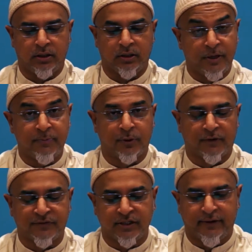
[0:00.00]
people of
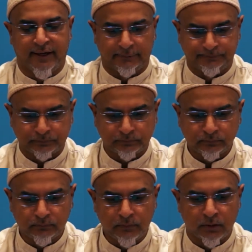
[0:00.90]
Syria.
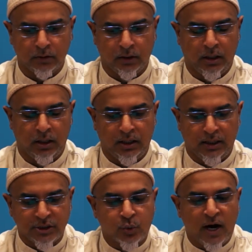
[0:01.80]

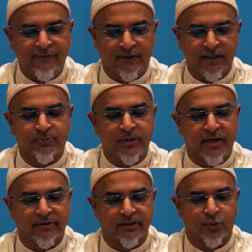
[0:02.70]
His wife and his
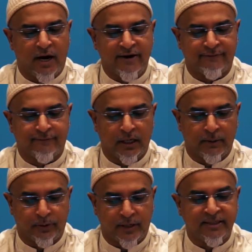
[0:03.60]
brother's wife
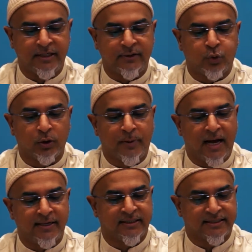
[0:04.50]
played an equal
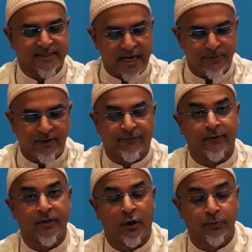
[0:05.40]
part in escaping from
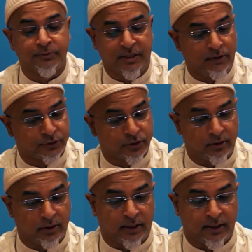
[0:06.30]
their hometown. So
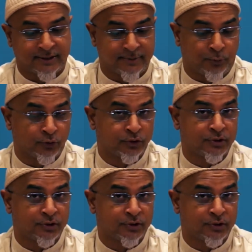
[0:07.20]
it's important to